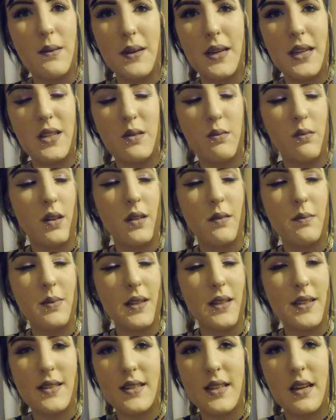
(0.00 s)
each one
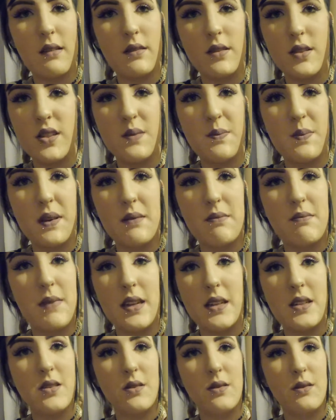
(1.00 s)
because that would just be
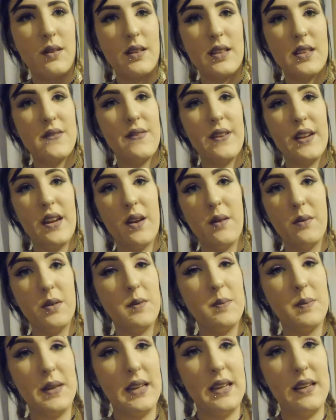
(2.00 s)
mental and this video
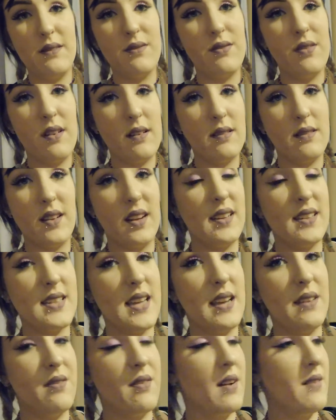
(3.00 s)
would be for like
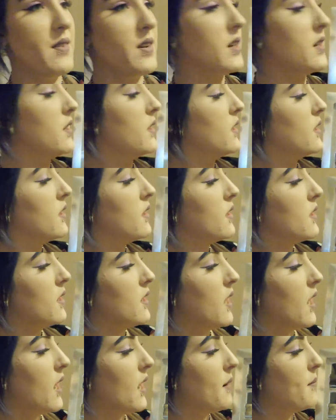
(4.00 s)
take forever.
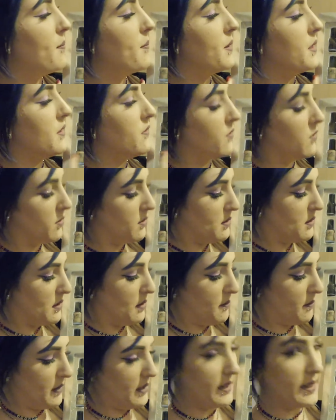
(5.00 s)
But you've got
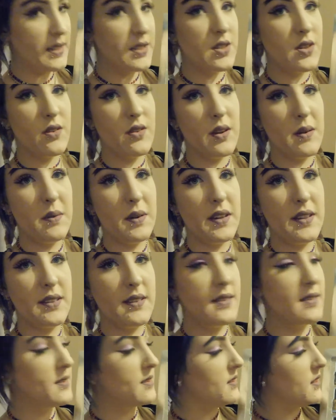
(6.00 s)
some glittery
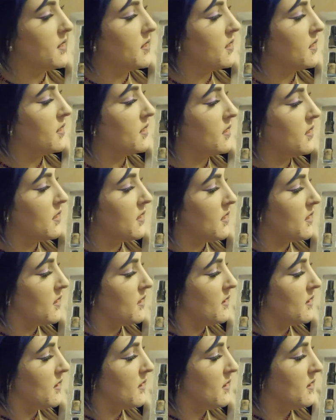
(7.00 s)
ones,
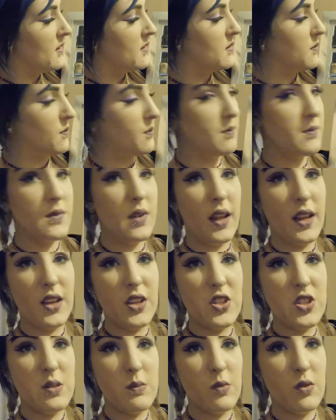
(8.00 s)
some like
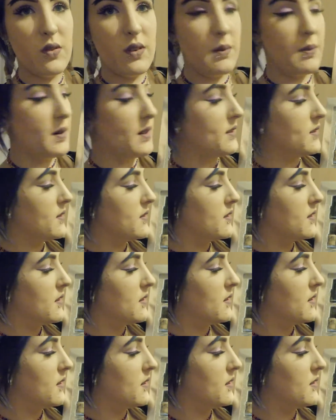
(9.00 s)
shimmery ones,
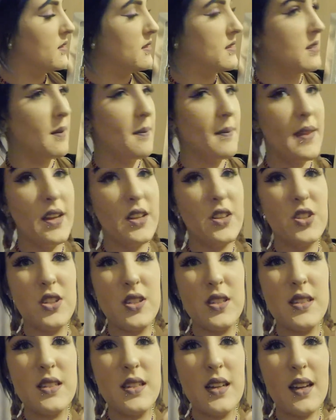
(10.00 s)
and some that are
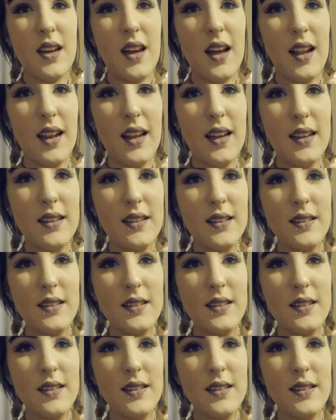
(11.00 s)
just colour.